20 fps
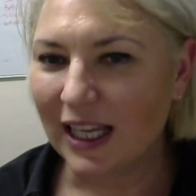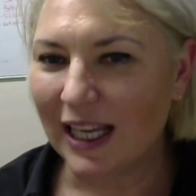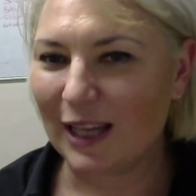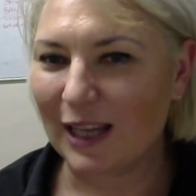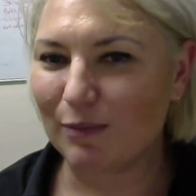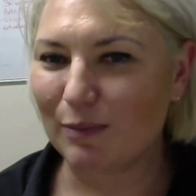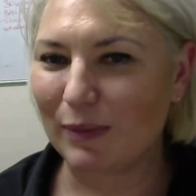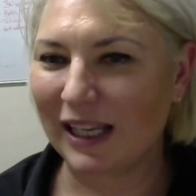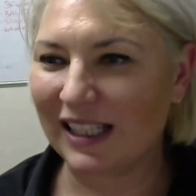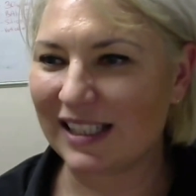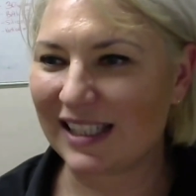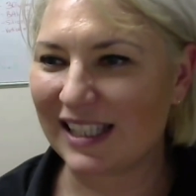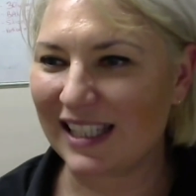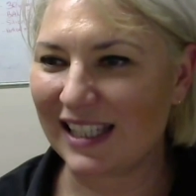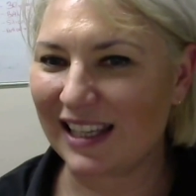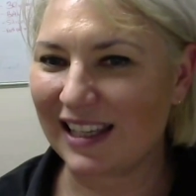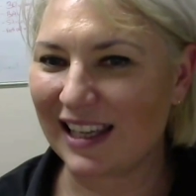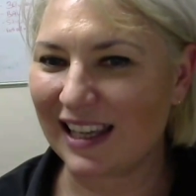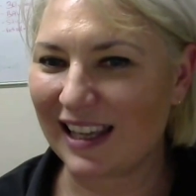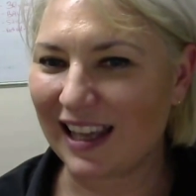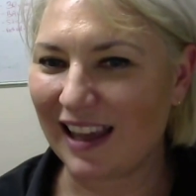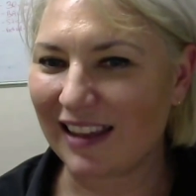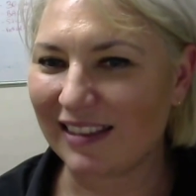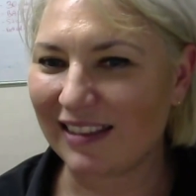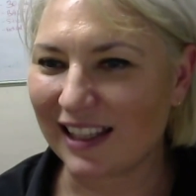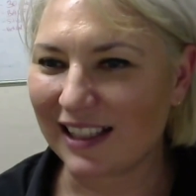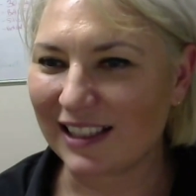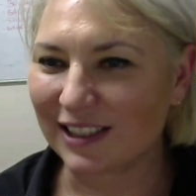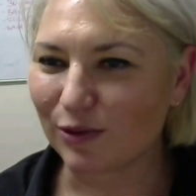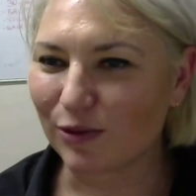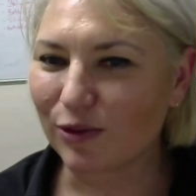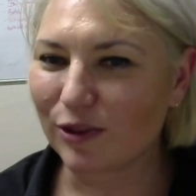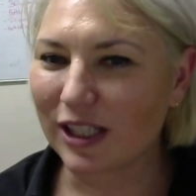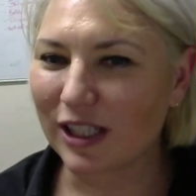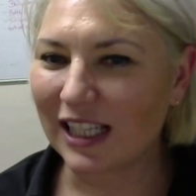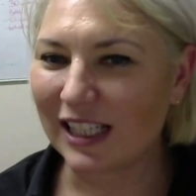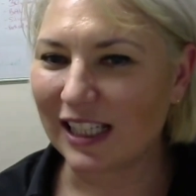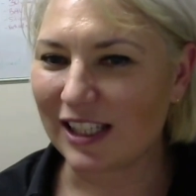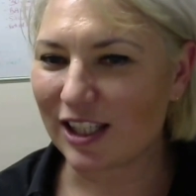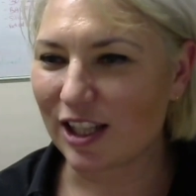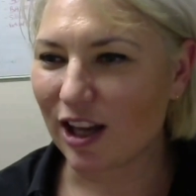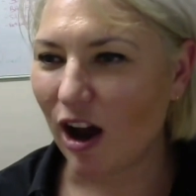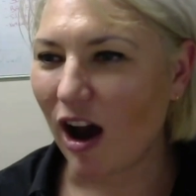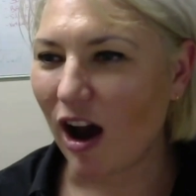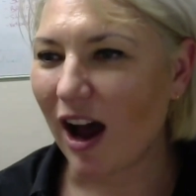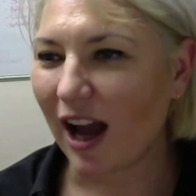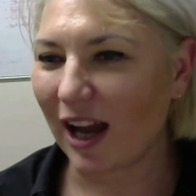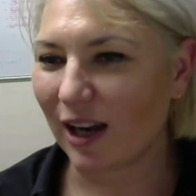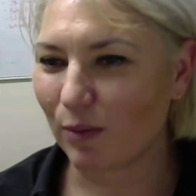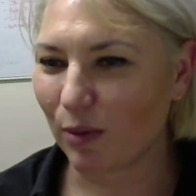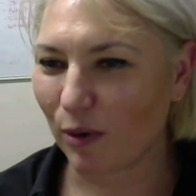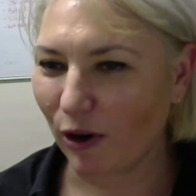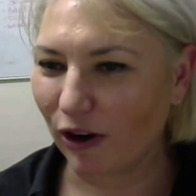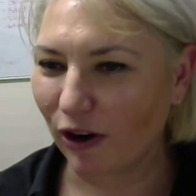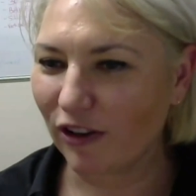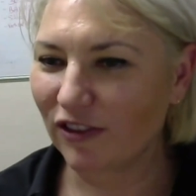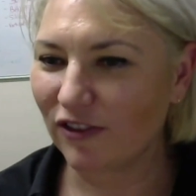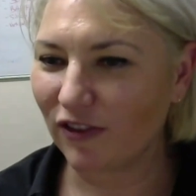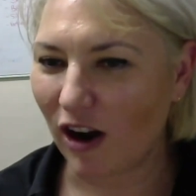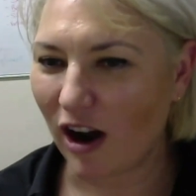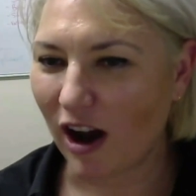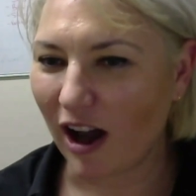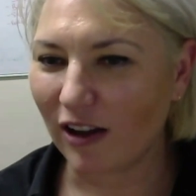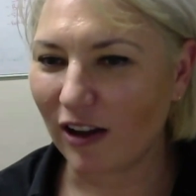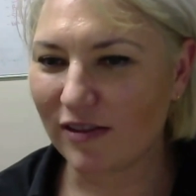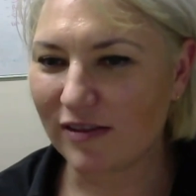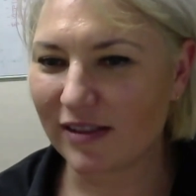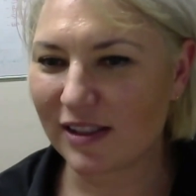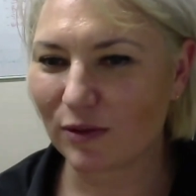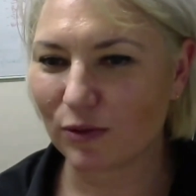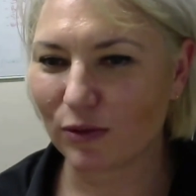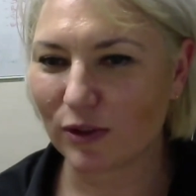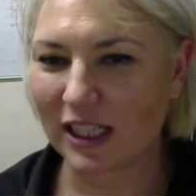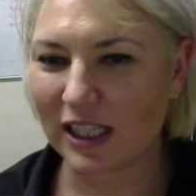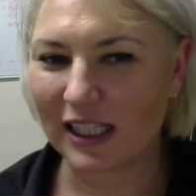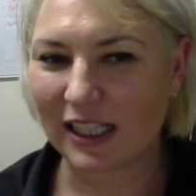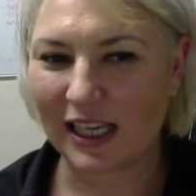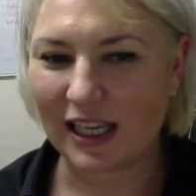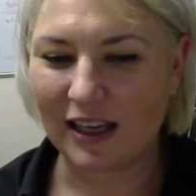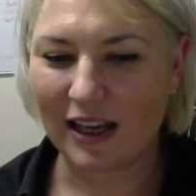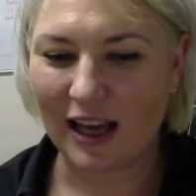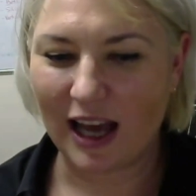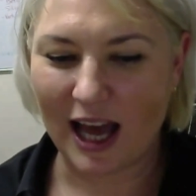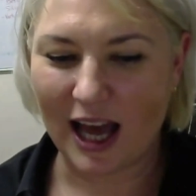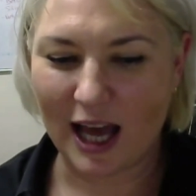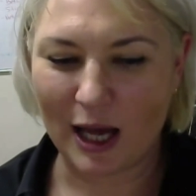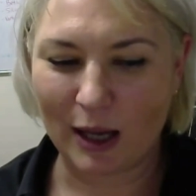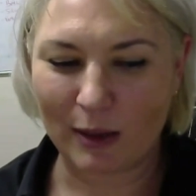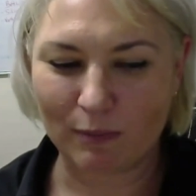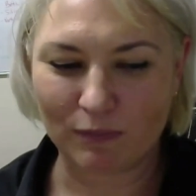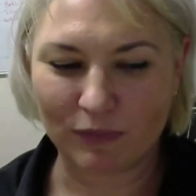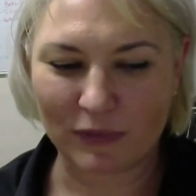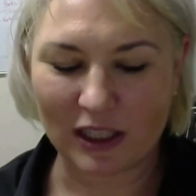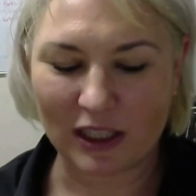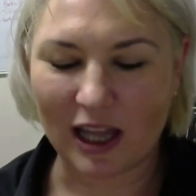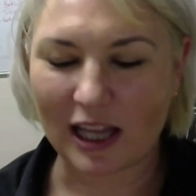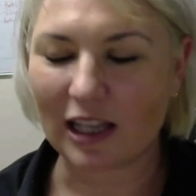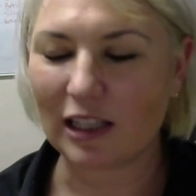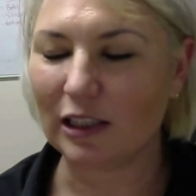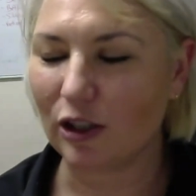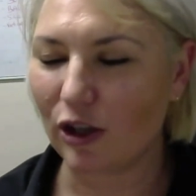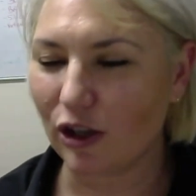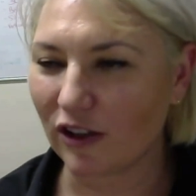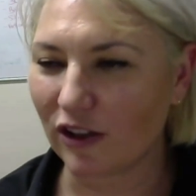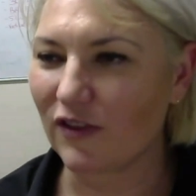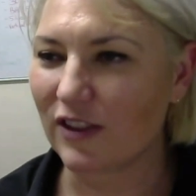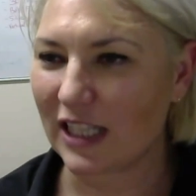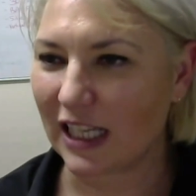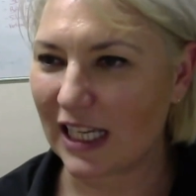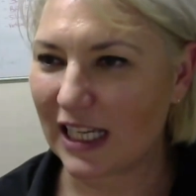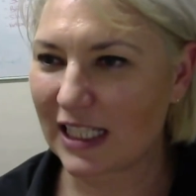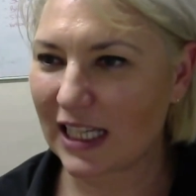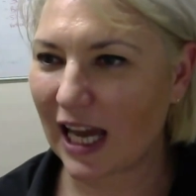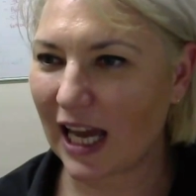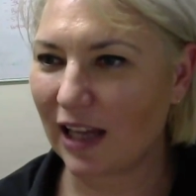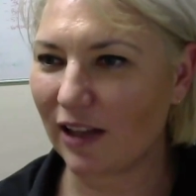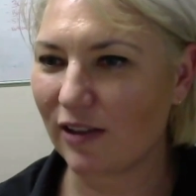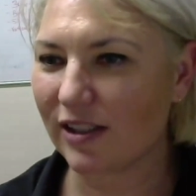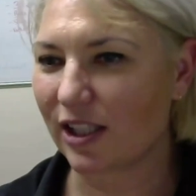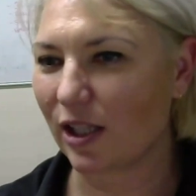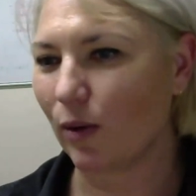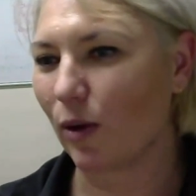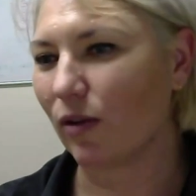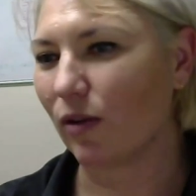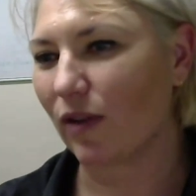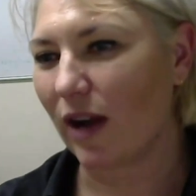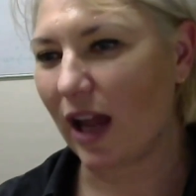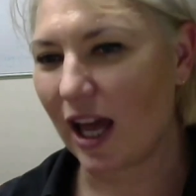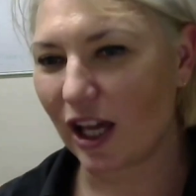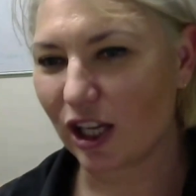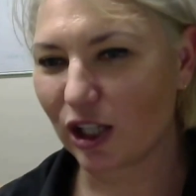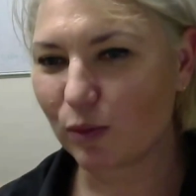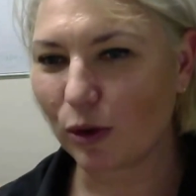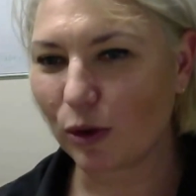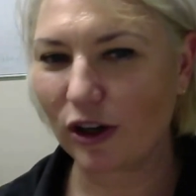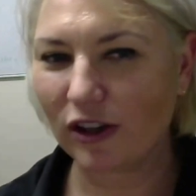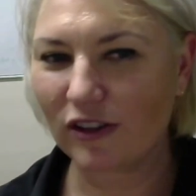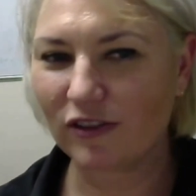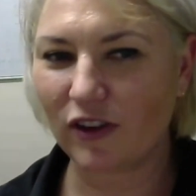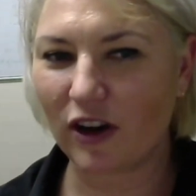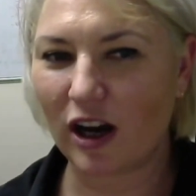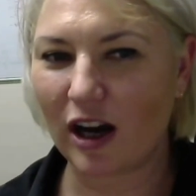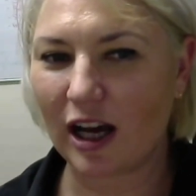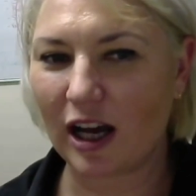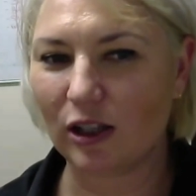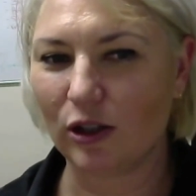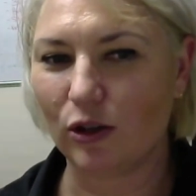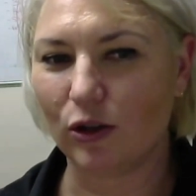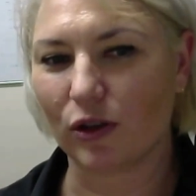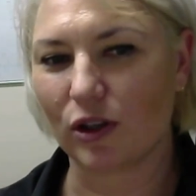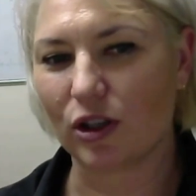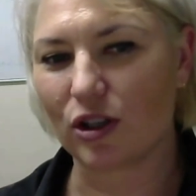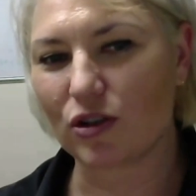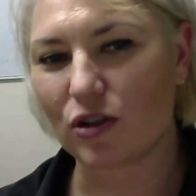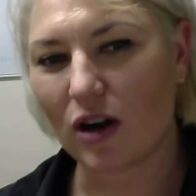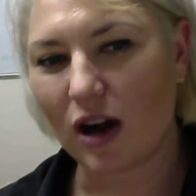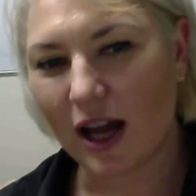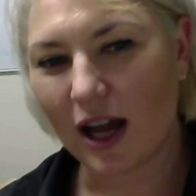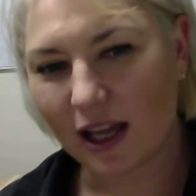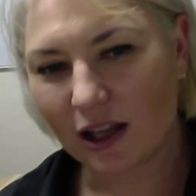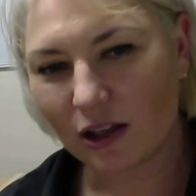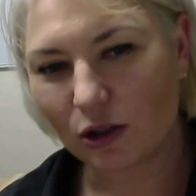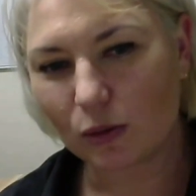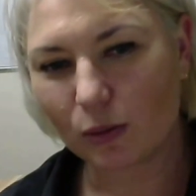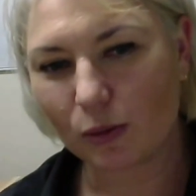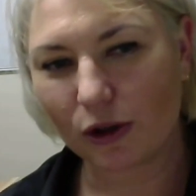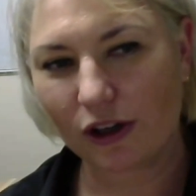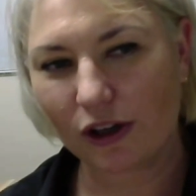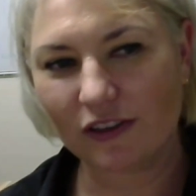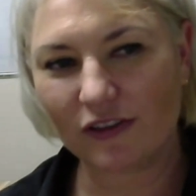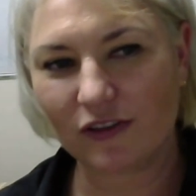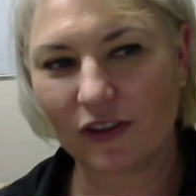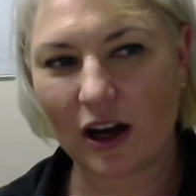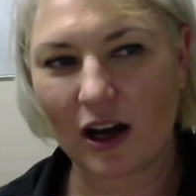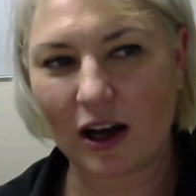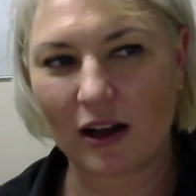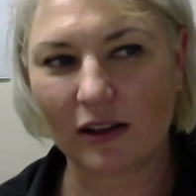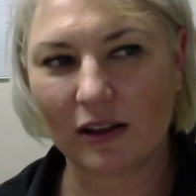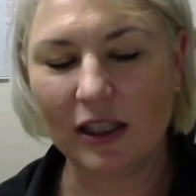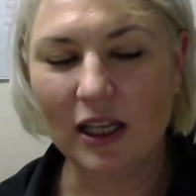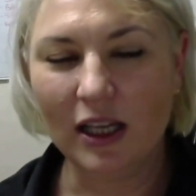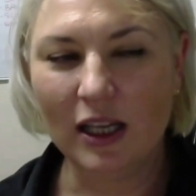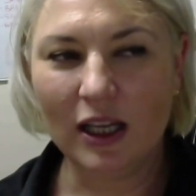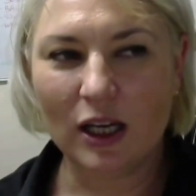It means that you can get these really tight profiles, really like a lot of detail. So a round profile or a triangle profile.